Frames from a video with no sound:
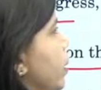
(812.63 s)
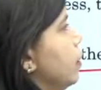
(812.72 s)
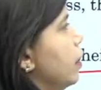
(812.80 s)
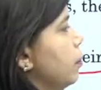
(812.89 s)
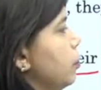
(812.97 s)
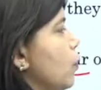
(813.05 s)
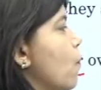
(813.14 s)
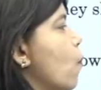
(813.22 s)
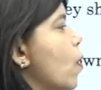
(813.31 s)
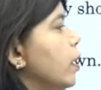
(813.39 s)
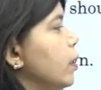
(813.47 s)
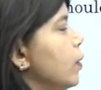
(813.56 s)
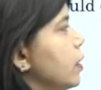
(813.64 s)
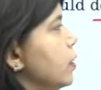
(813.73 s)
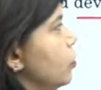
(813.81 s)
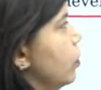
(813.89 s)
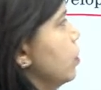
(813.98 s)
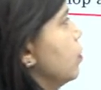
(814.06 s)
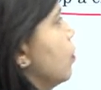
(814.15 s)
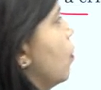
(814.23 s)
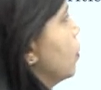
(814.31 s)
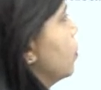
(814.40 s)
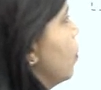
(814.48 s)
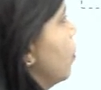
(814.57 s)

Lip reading: them to what original songs on